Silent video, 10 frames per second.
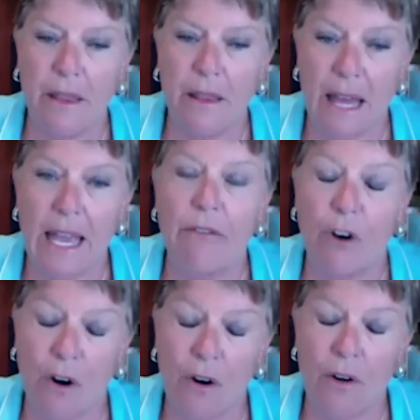they have
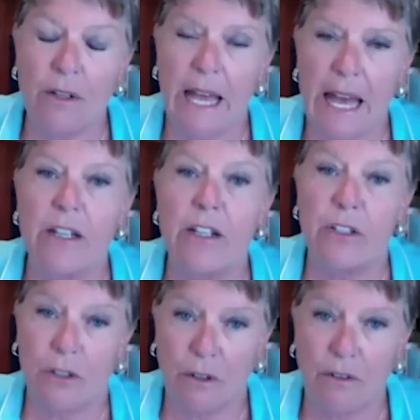earned and
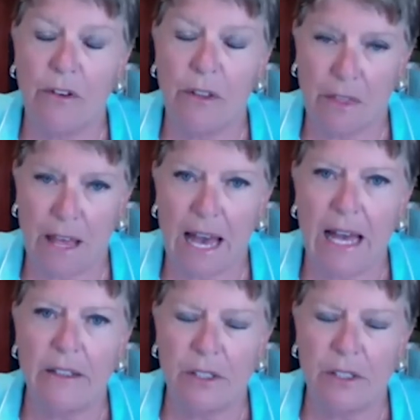deserved that.